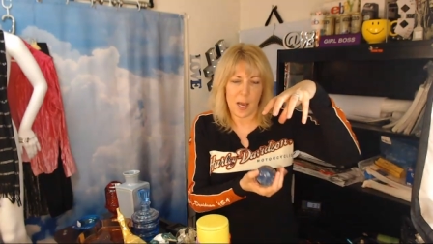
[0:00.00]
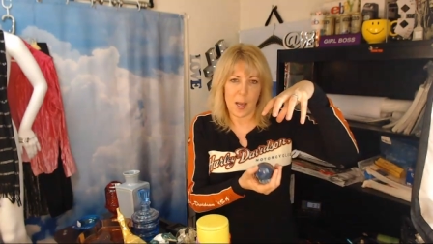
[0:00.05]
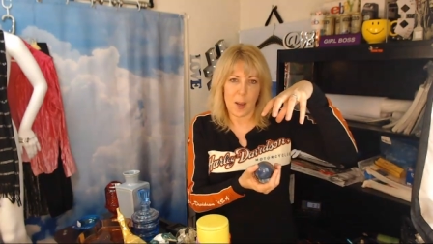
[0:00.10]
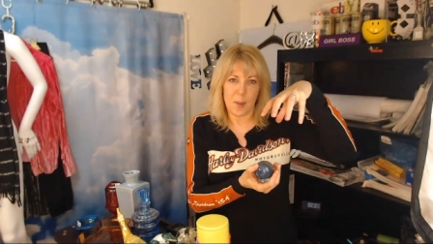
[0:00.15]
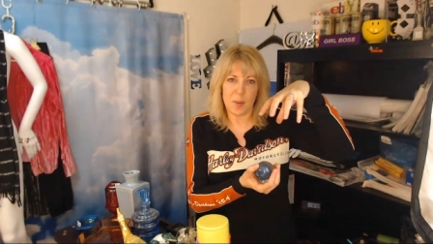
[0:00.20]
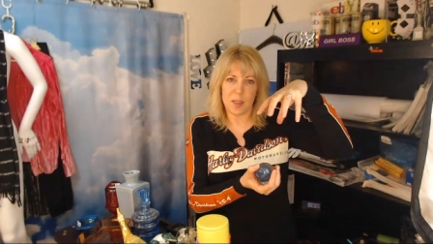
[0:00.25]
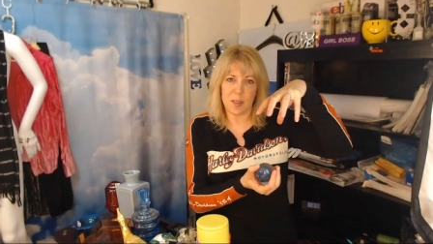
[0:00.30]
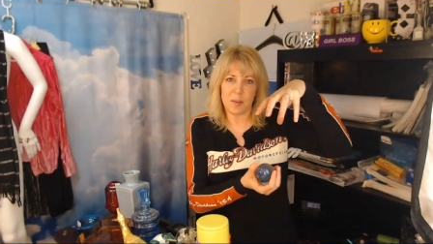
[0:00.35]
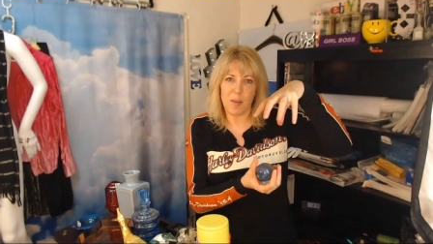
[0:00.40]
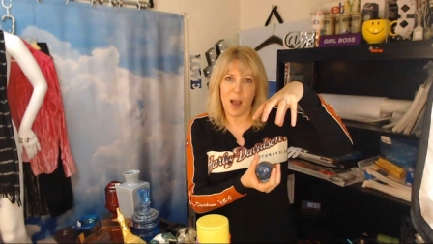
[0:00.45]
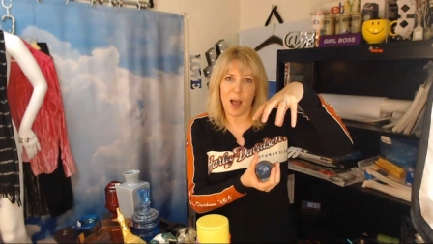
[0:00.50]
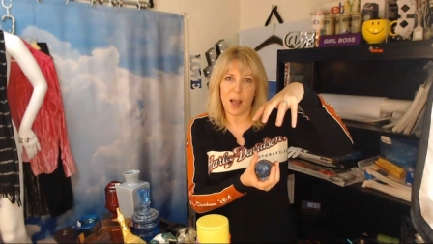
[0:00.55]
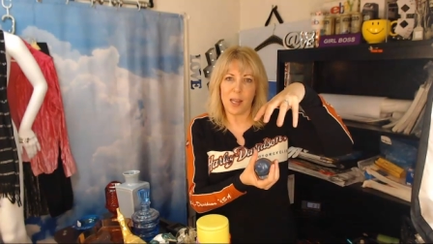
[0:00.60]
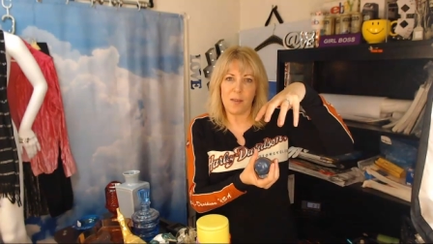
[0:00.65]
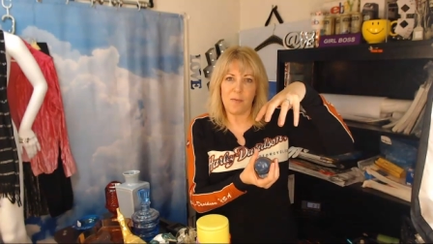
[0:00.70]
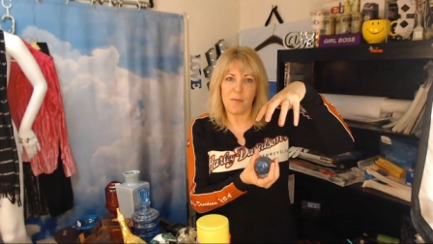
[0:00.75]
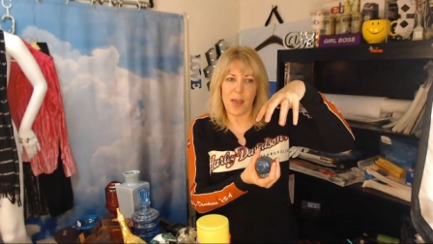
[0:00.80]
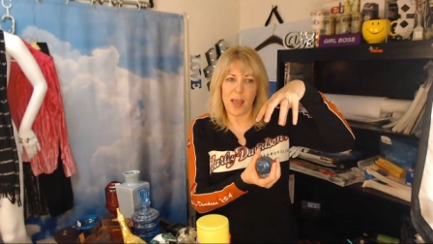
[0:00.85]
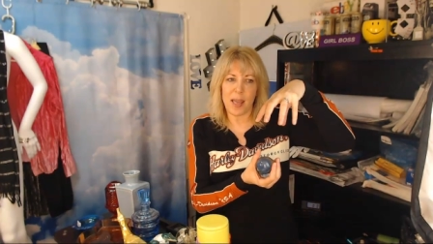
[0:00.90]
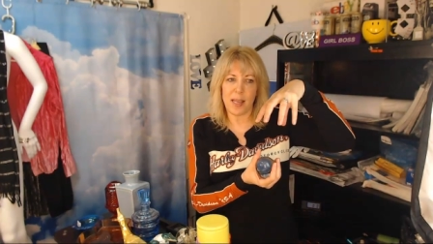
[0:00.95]
um,
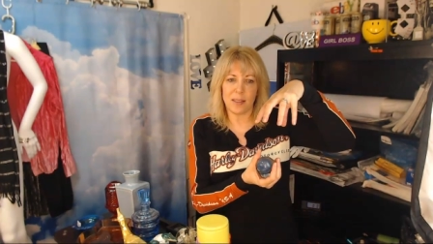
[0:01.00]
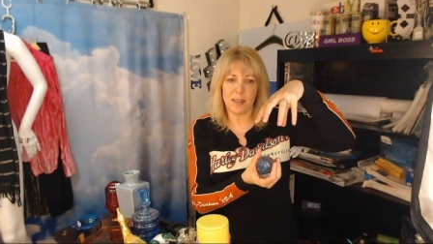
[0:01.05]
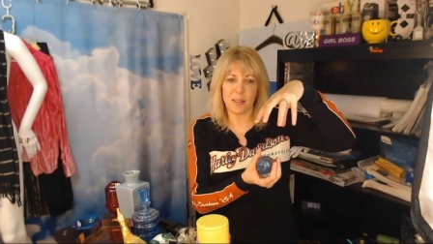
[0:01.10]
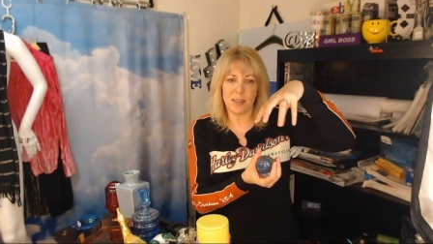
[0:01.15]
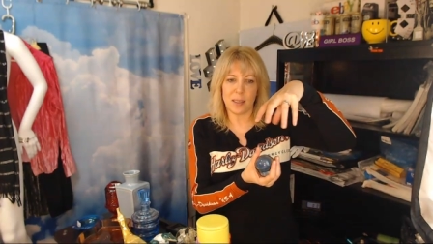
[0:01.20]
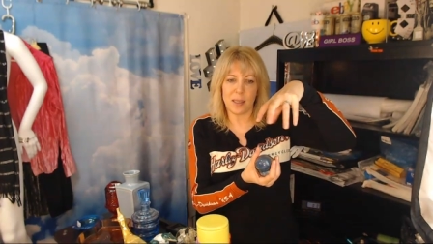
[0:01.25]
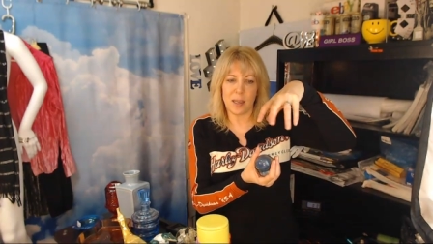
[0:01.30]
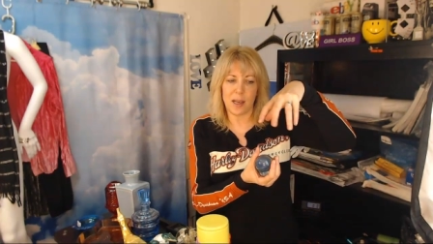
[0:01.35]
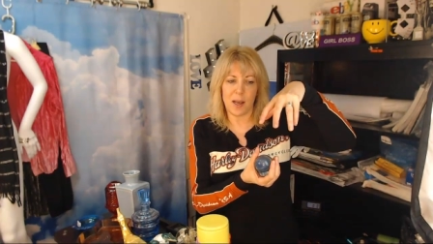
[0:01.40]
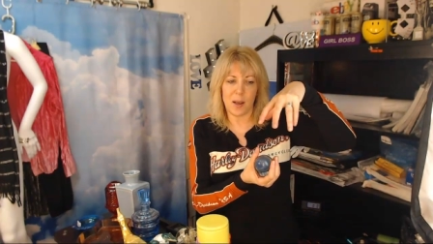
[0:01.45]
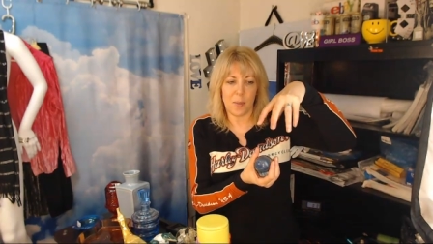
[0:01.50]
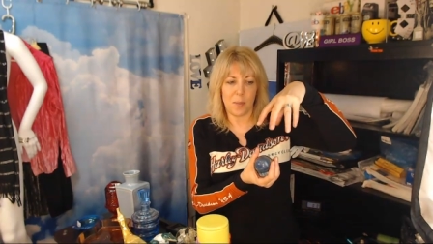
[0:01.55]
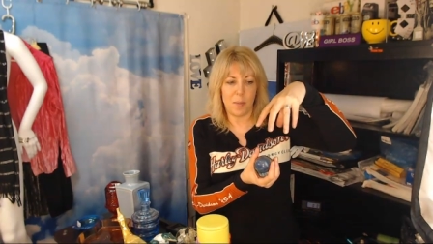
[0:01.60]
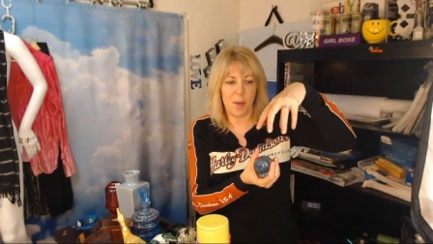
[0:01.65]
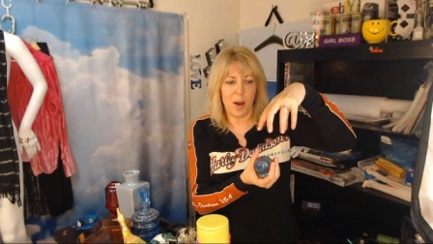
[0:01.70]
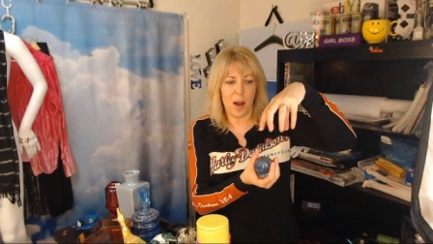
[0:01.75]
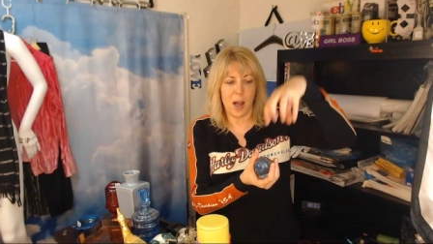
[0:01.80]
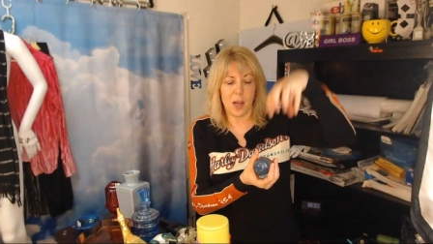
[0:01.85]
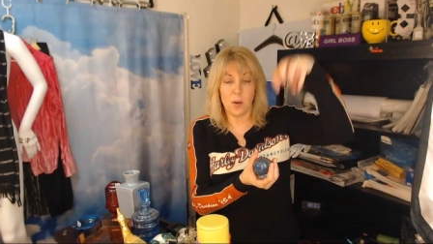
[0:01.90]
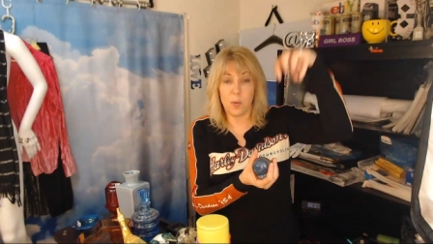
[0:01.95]
smiley face um,
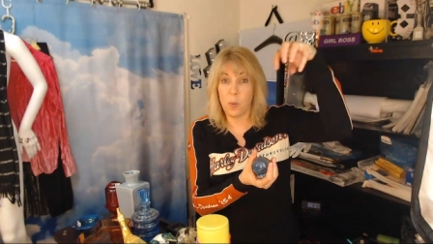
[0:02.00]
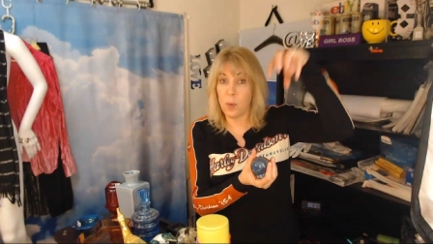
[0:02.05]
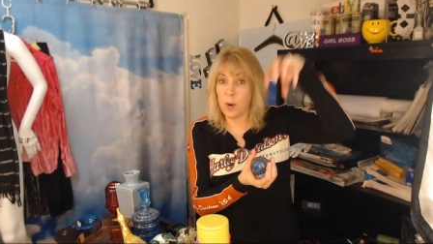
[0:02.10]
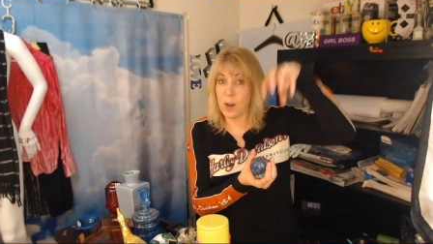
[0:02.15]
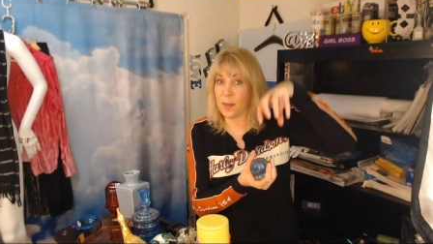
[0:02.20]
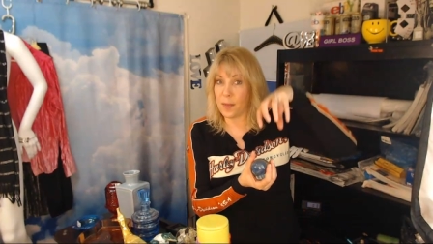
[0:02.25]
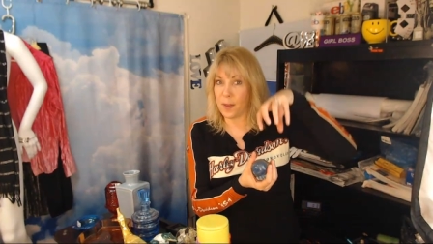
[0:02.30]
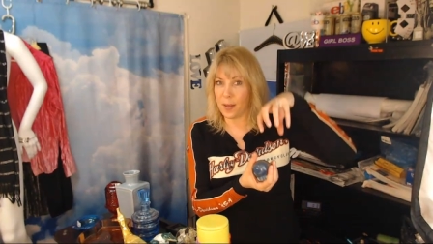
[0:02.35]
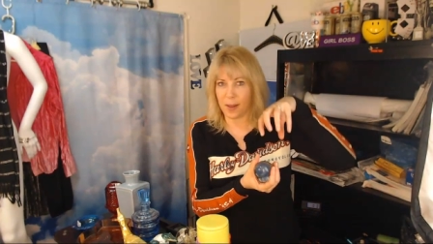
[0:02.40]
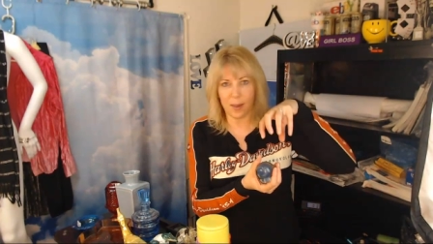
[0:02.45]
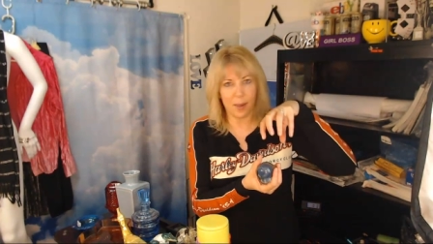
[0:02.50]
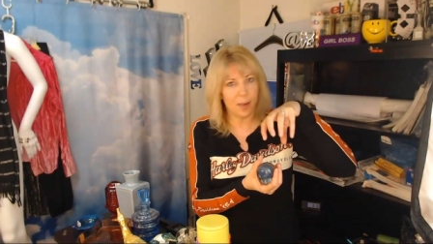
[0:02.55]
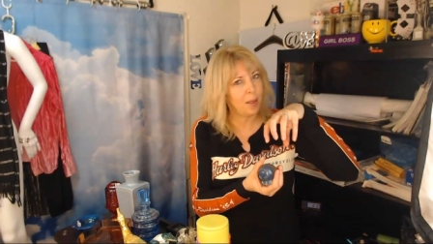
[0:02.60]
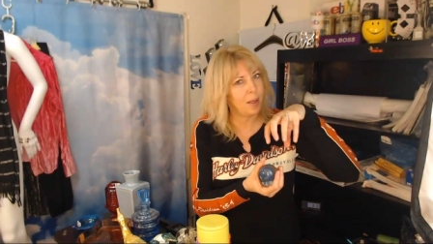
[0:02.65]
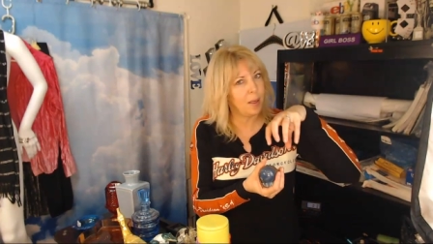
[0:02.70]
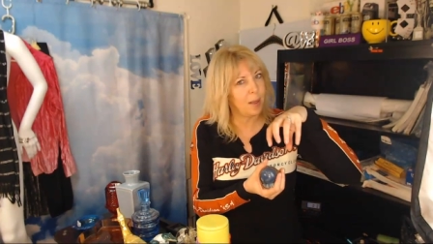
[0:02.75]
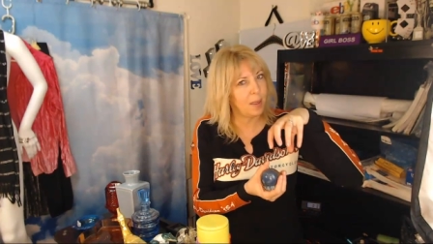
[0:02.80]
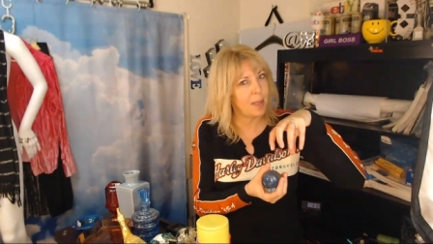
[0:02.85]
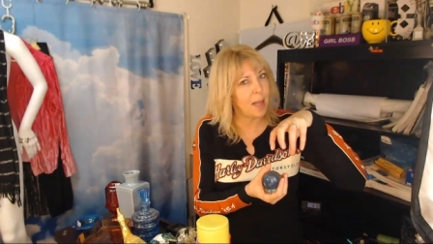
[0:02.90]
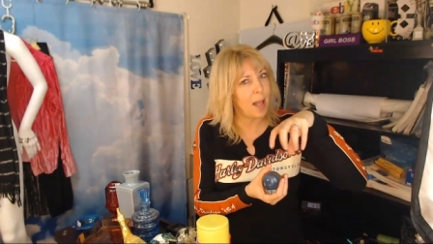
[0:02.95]
mug with a
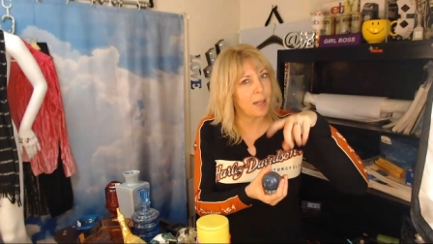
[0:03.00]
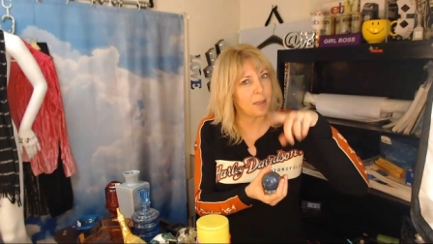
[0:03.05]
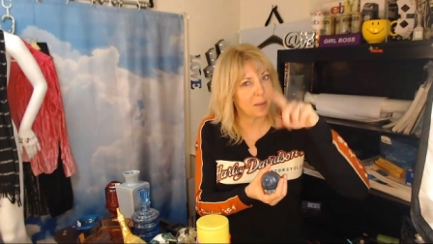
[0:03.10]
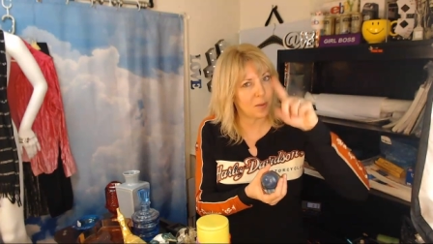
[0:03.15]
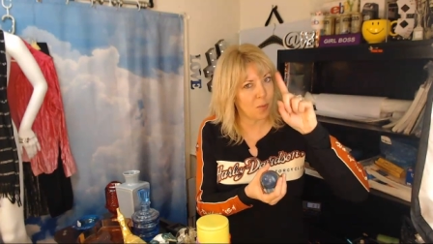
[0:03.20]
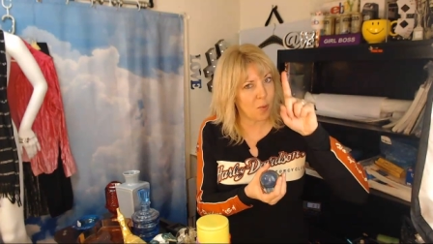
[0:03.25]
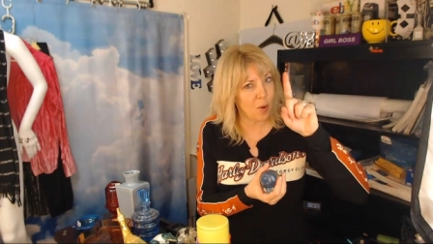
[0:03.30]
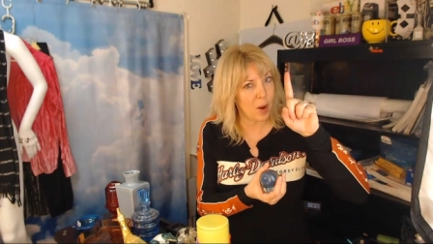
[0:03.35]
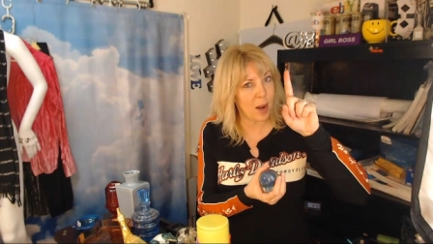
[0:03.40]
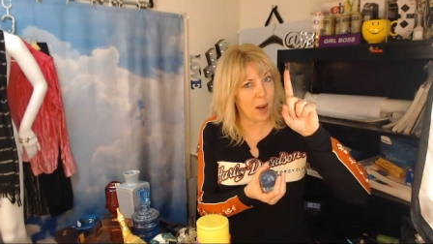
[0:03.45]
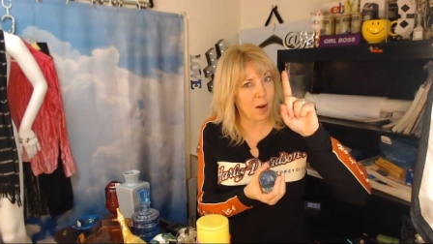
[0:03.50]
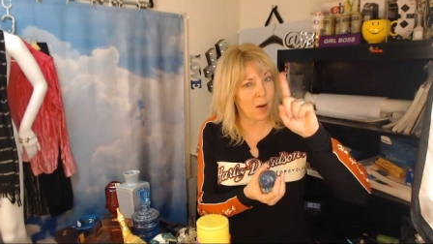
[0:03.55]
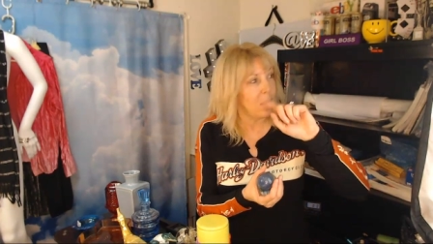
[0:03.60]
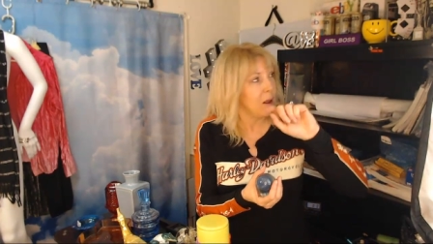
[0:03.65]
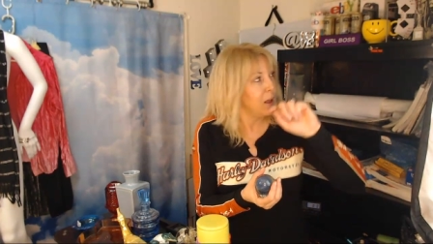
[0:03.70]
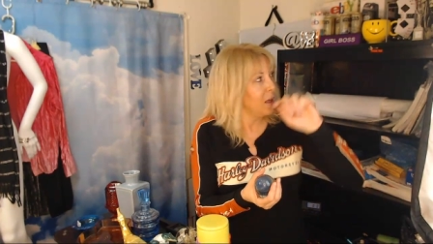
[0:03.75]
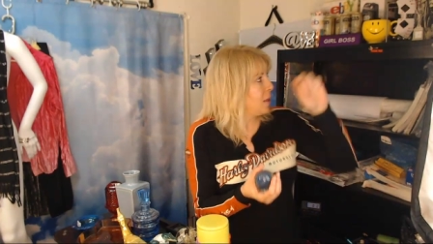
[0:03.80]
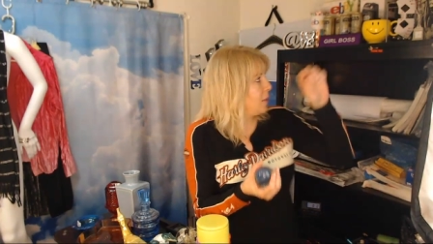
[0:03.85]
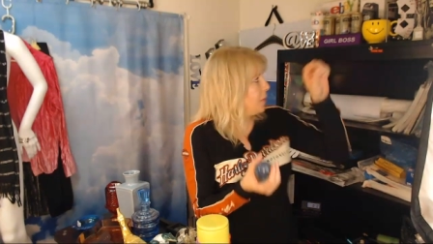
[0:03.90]
lid. That's rare.